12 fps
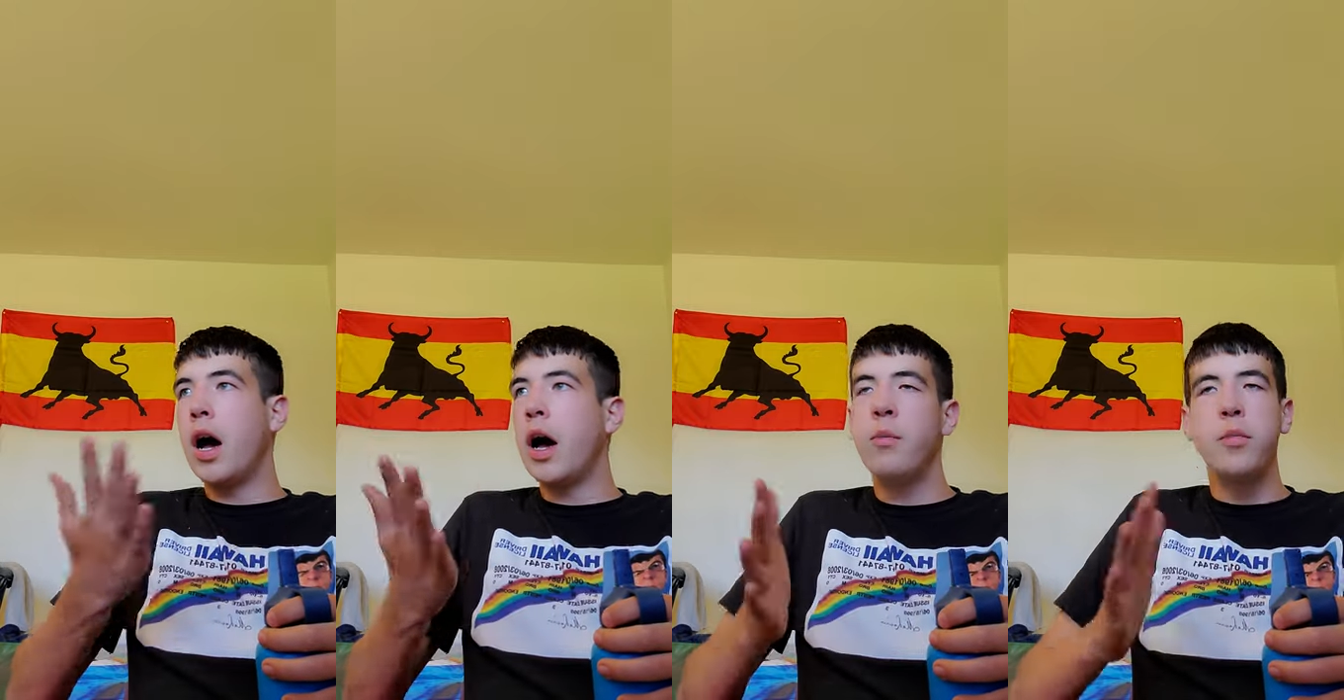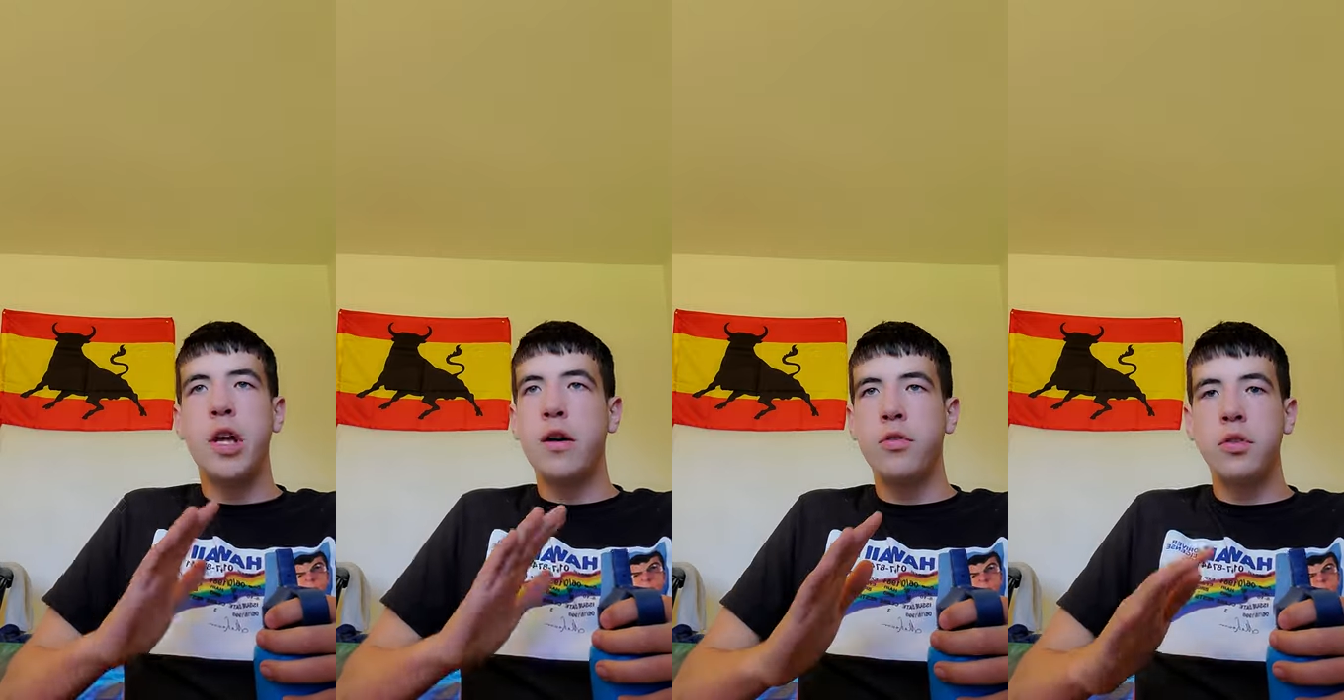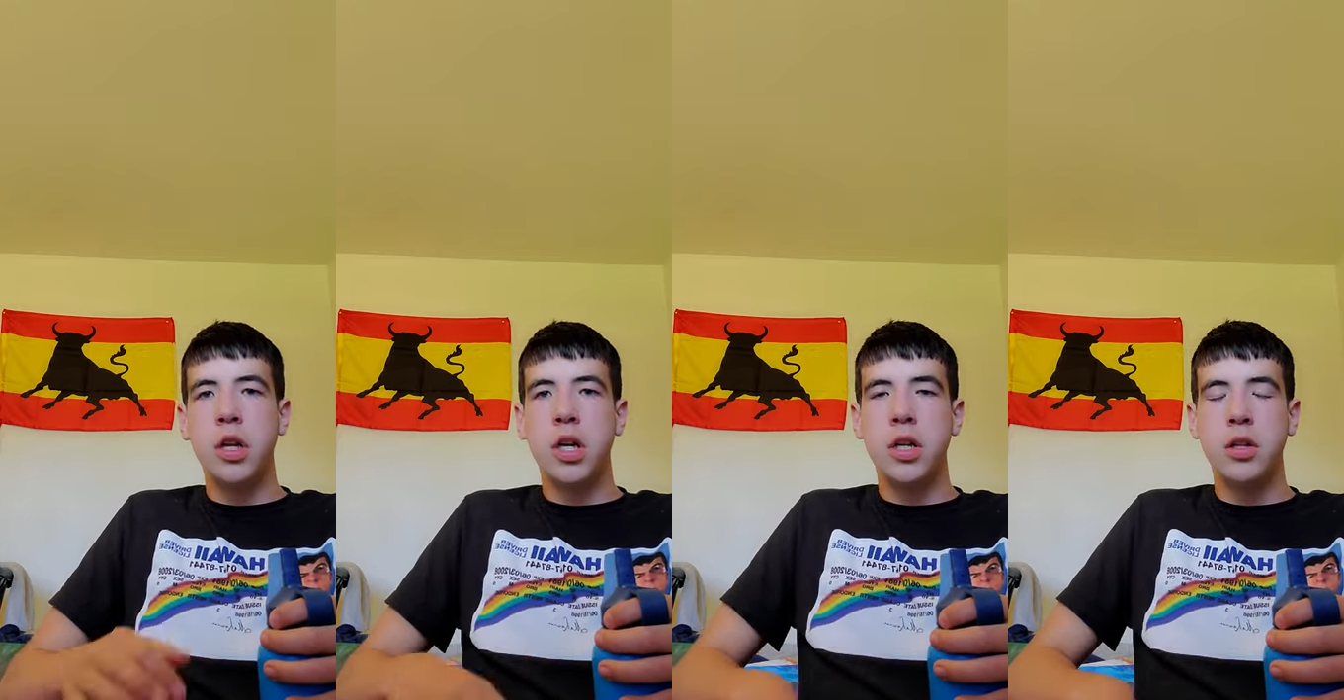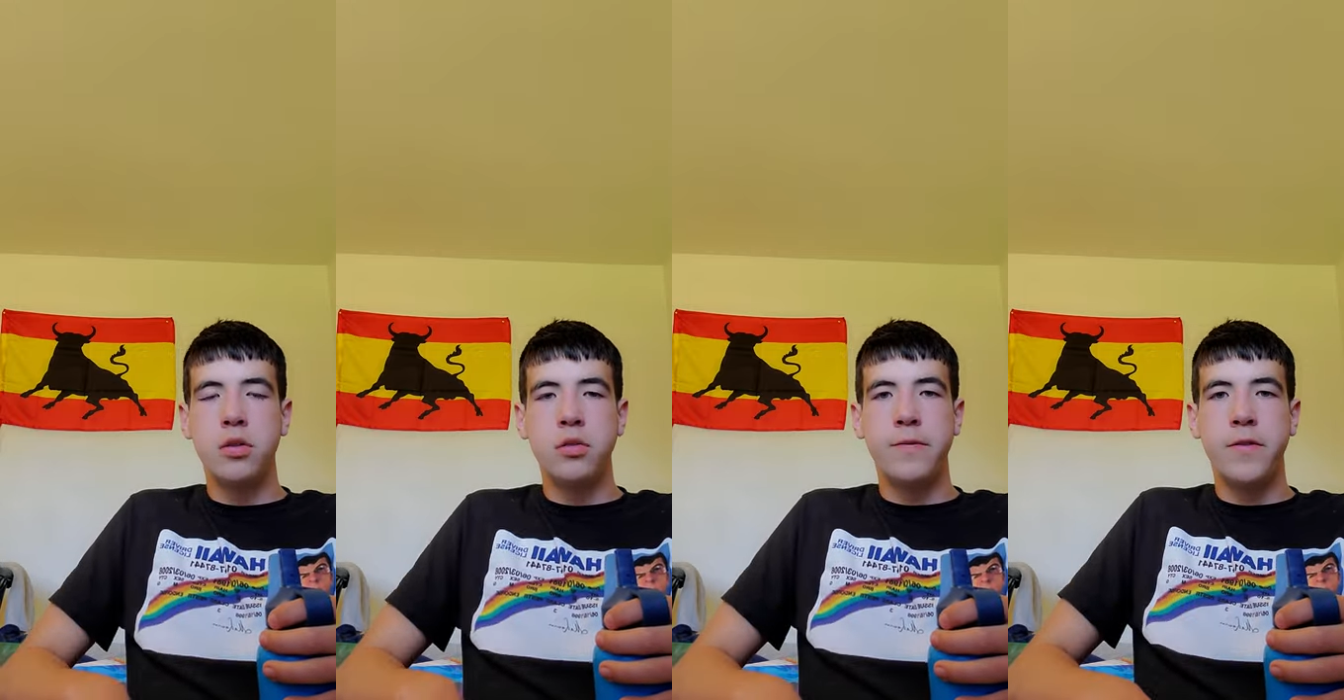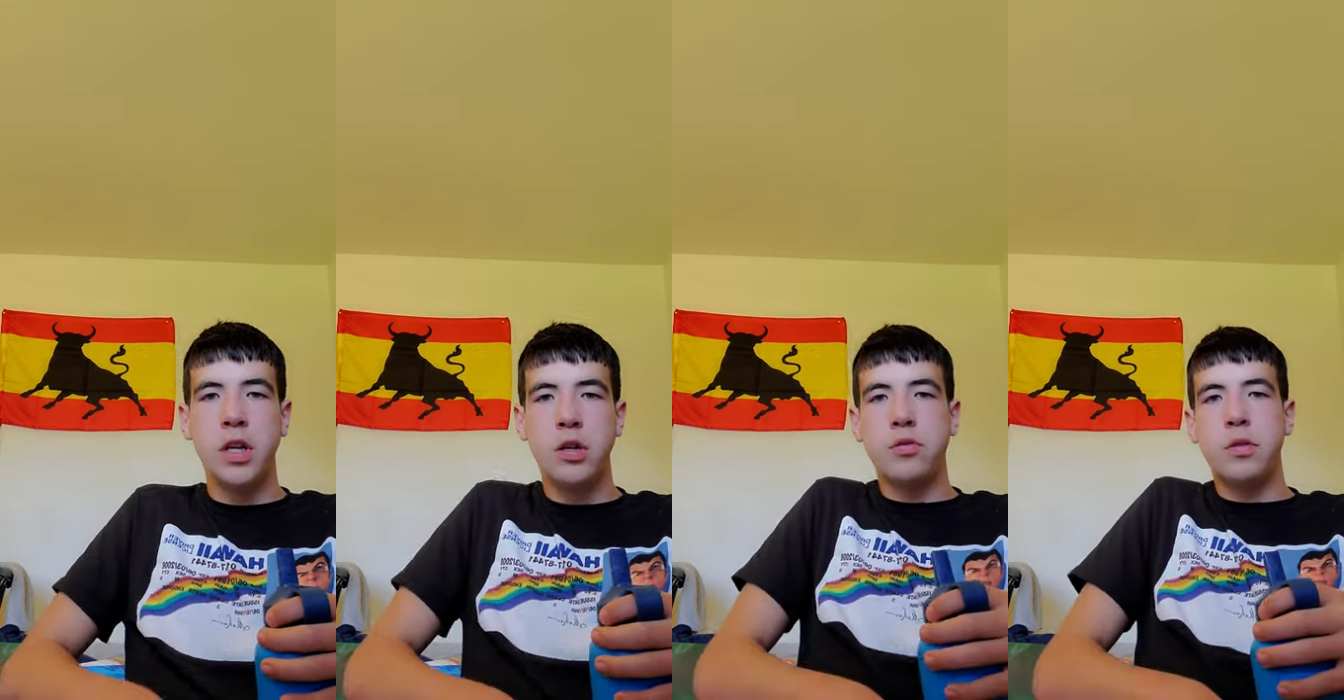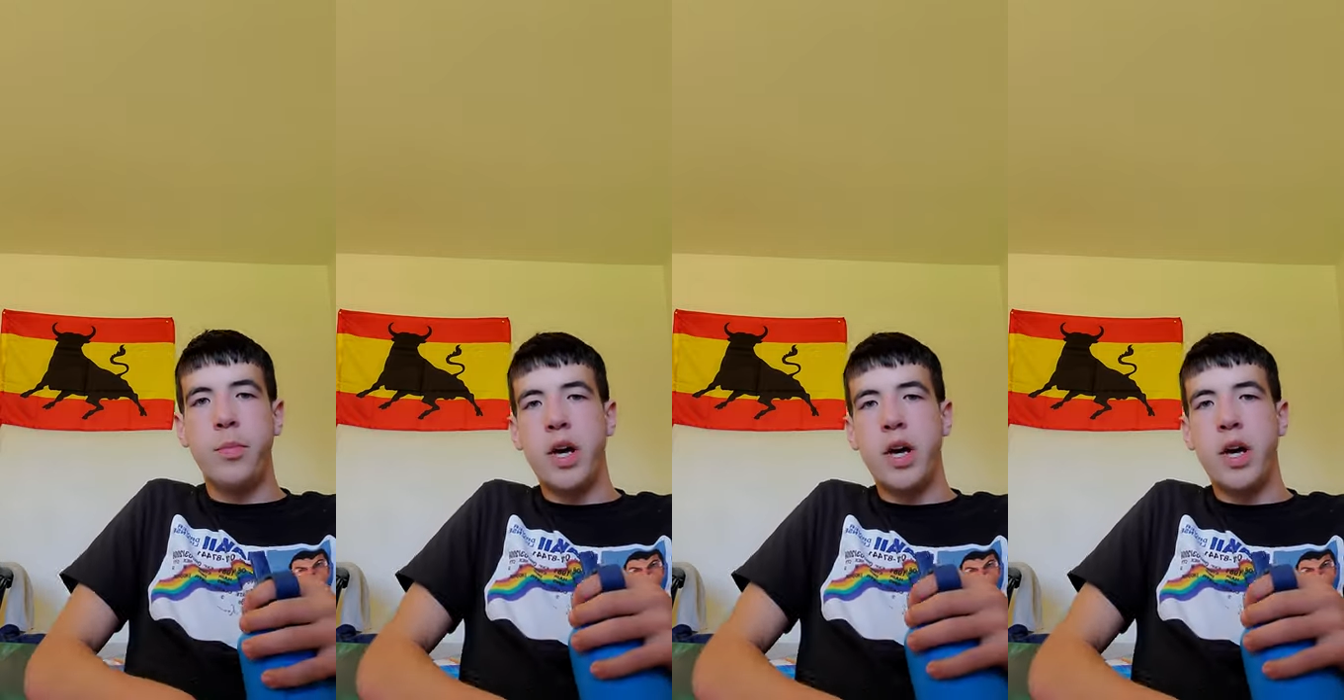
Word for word: I'm never getting those videos